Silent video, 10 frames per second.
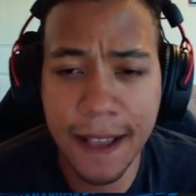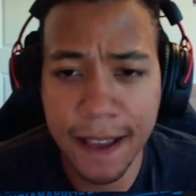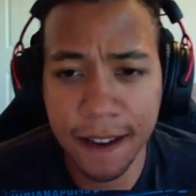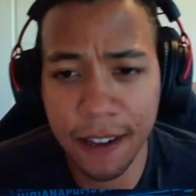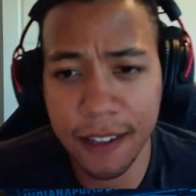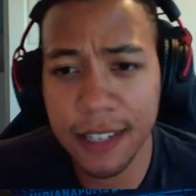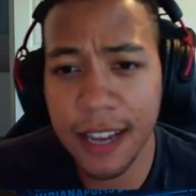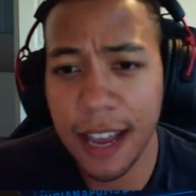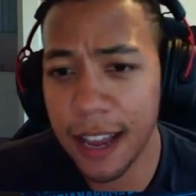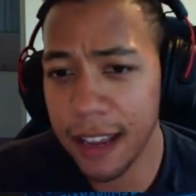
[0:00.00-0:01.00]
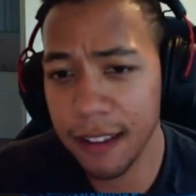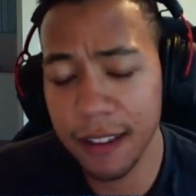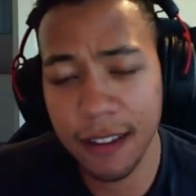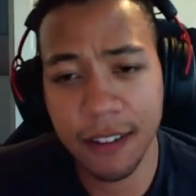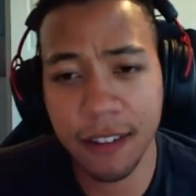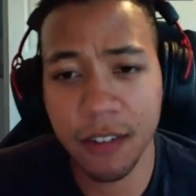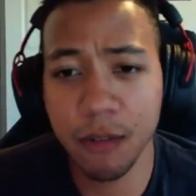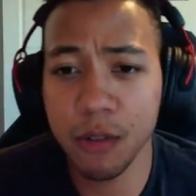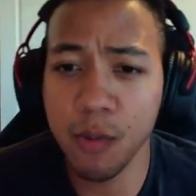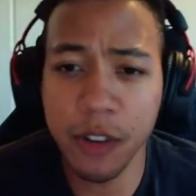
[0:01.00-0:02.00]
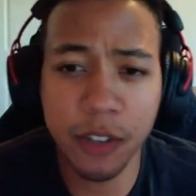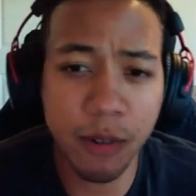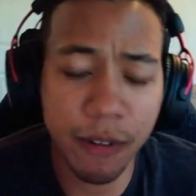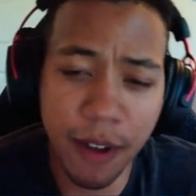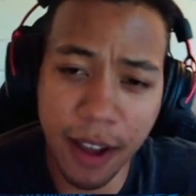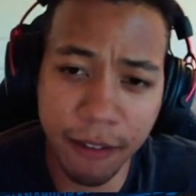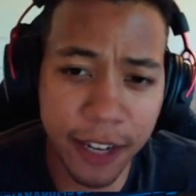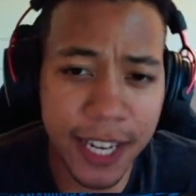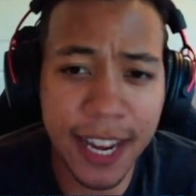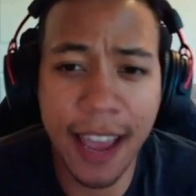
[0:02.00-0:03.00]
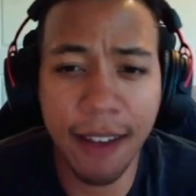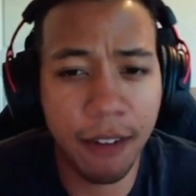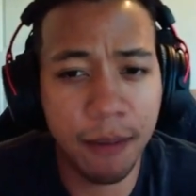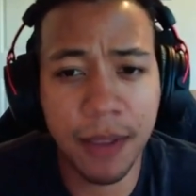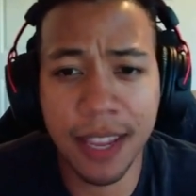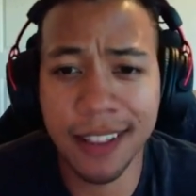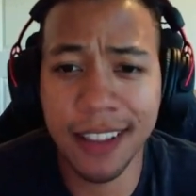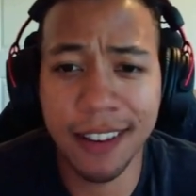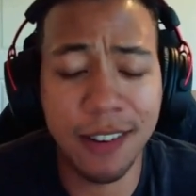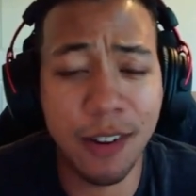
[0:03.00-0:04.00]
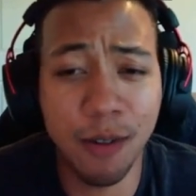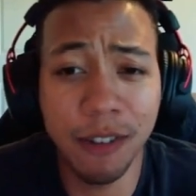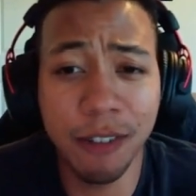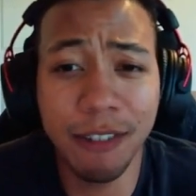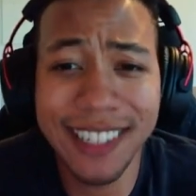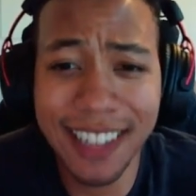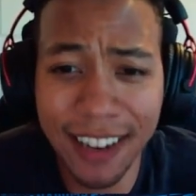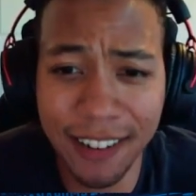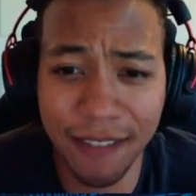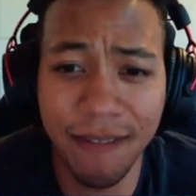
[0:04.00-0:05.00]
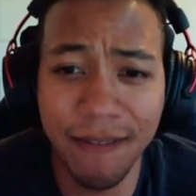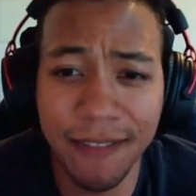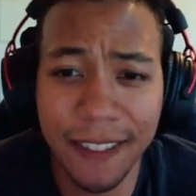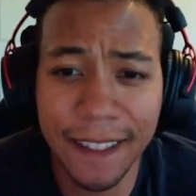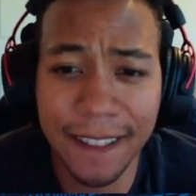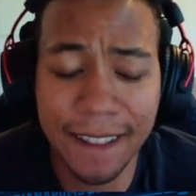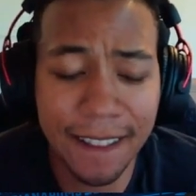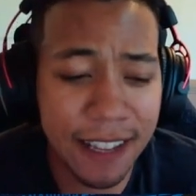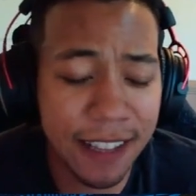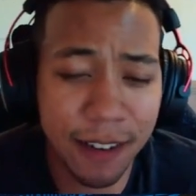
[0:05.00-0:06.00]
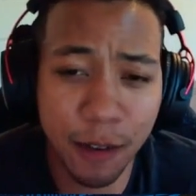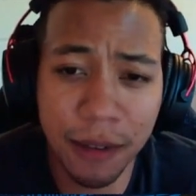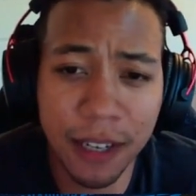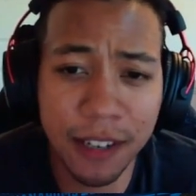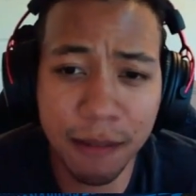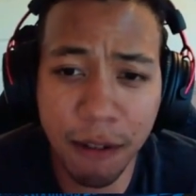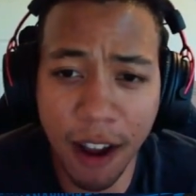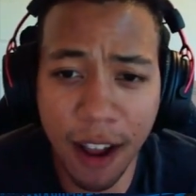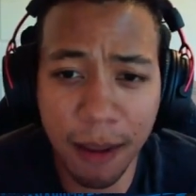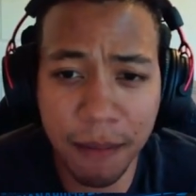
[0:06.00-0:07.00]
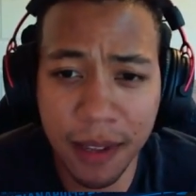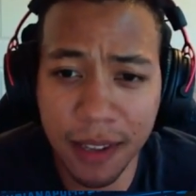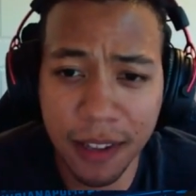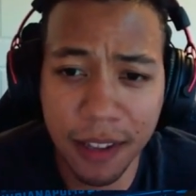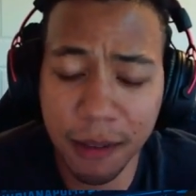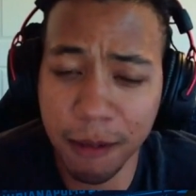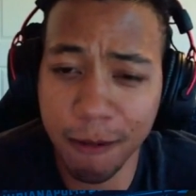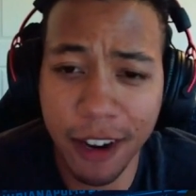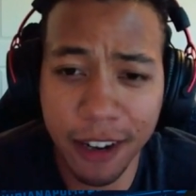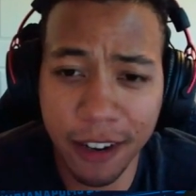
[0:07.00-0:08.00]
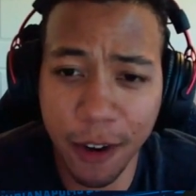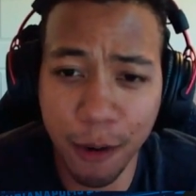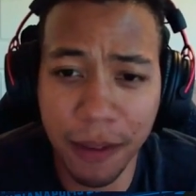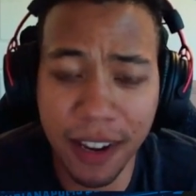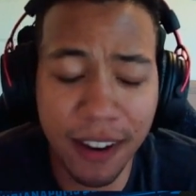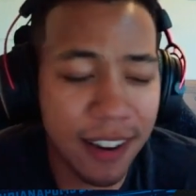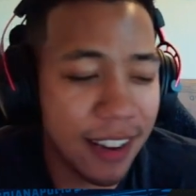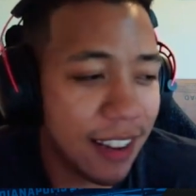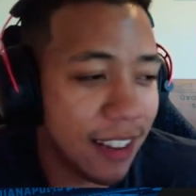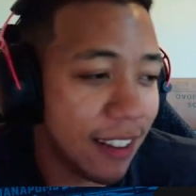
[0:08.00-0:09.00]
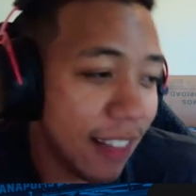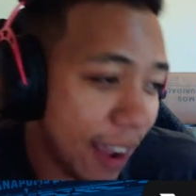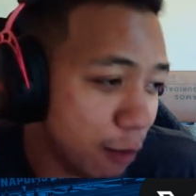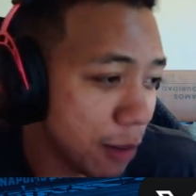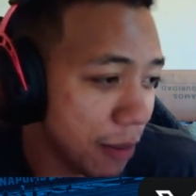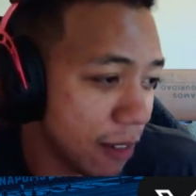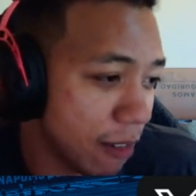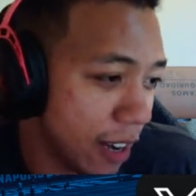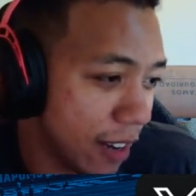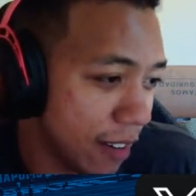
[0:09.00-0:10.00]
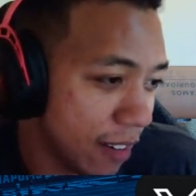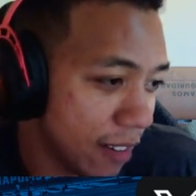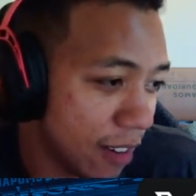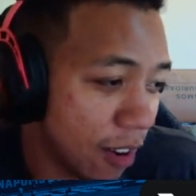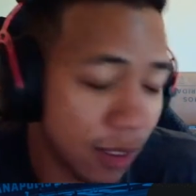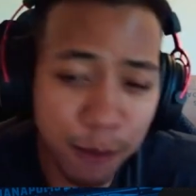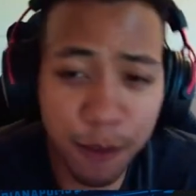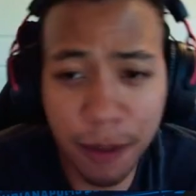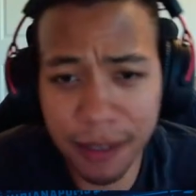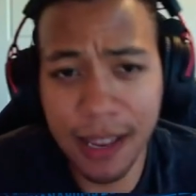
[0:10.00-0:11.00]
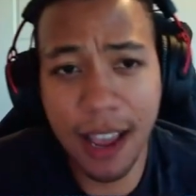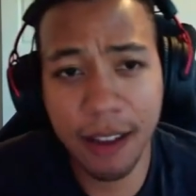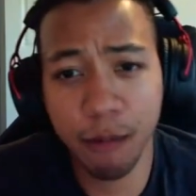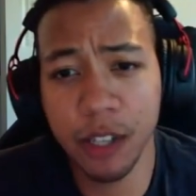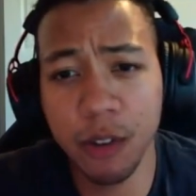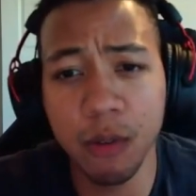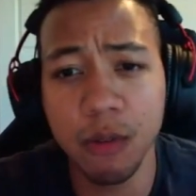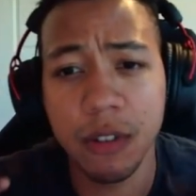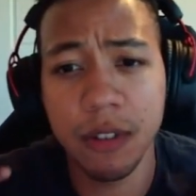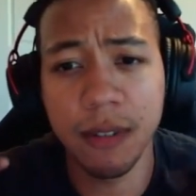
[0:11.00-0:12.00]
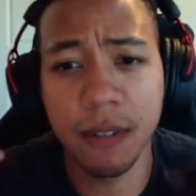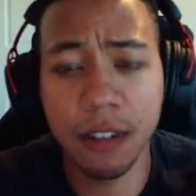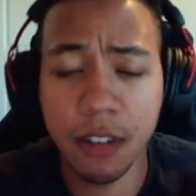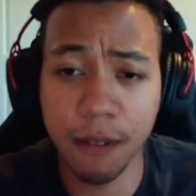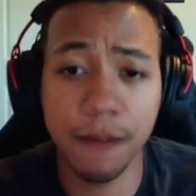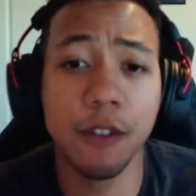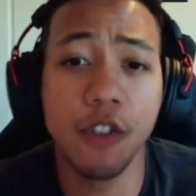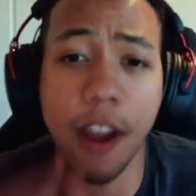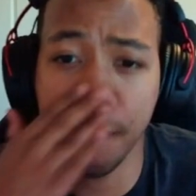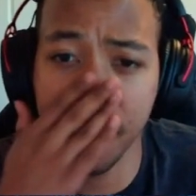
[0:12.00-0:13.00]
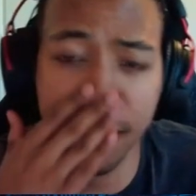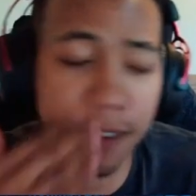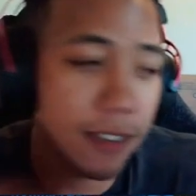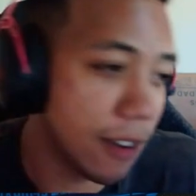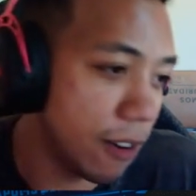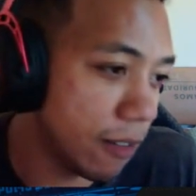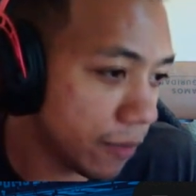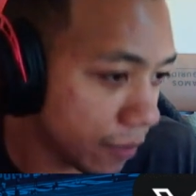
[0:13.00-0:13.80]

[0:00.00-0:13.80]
You know, this guy, you know, through 2025, we can have him and then hopefully re-sign him. And then he'll be in his prime. He'll be ready to go, man. That would be great. On the flip side, we lose, you know, a few draft picks. So